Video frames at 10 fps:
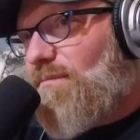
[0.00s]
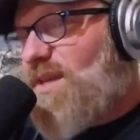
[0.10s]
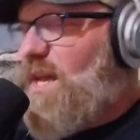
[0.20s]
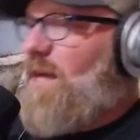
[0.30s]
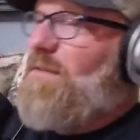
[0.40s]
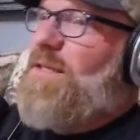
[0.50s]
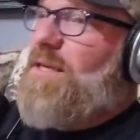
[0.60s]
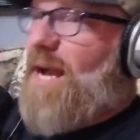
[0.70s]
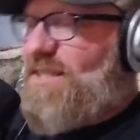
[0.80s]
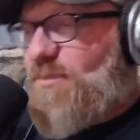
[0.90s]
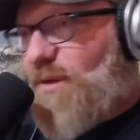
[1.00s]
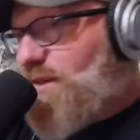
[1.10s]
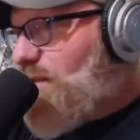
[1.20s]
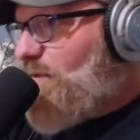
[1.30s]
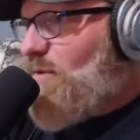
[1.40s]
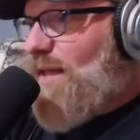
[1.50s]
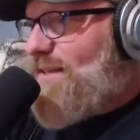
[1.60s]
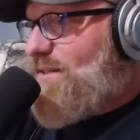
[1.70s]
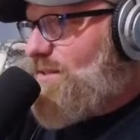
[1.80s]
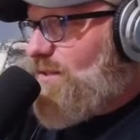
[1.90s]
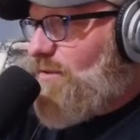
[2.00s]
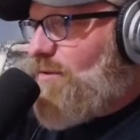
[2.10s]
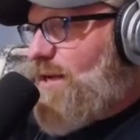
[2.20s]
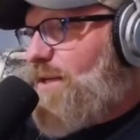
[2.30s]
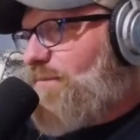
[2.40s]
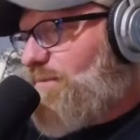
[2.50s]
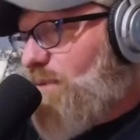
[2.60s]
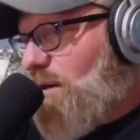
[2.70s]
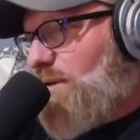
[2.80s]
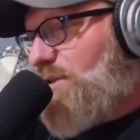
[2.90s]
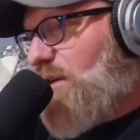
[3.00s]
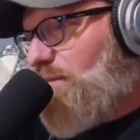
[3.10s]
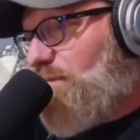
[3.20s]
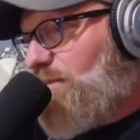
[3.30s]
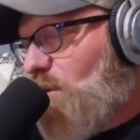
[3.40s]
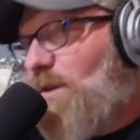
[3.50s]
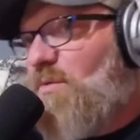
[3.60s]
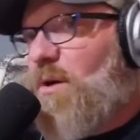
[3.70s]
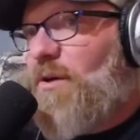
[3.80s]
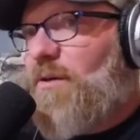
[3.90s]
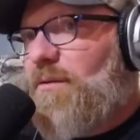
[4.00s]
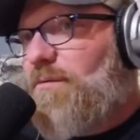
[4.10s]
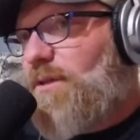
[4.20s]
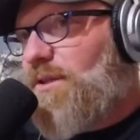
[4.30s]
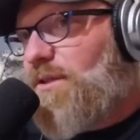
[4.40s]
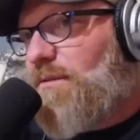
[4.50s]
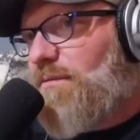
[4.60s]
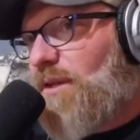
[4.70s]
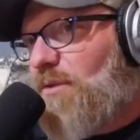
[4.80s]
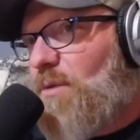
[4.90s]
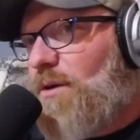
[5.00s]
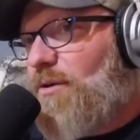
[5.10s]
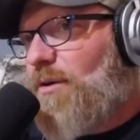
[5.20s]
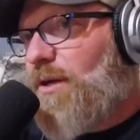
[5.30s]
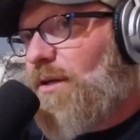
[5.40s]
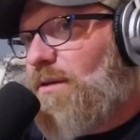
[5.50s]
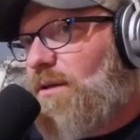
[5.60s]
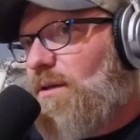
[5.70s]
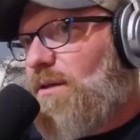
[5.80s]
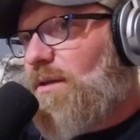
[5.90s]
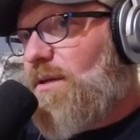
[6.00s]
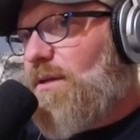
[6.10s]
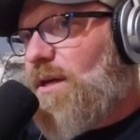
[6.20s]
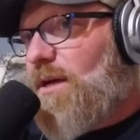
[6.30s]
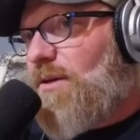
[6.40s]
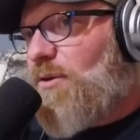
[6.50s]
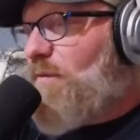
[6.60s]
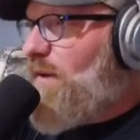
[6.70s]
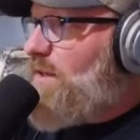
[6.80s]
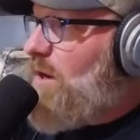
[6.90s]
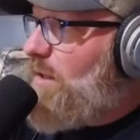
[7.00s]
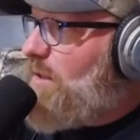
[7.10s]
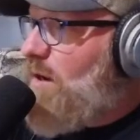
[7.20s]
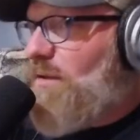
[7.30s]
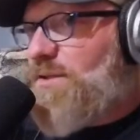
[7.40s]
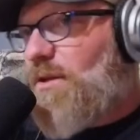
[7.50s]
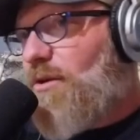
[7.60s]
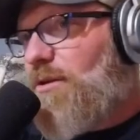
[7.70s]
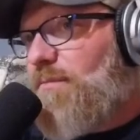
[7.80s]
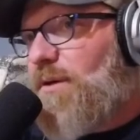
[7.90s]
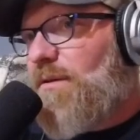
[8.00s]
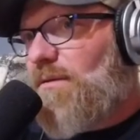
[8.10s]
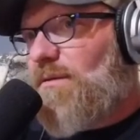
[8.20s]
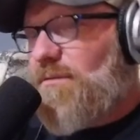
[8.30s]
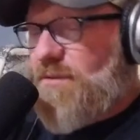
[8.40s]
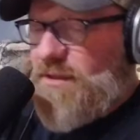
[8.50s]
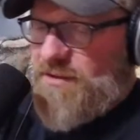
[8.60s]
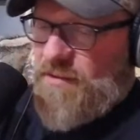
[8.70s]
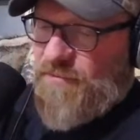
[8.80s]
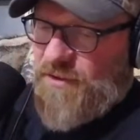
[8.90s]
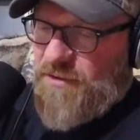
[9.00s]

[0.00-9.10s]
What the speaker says: Yeah, I just went to a few classes to learn how to polish up toilet water into clean water again. I don't know if I'd call it college learning, but it's something.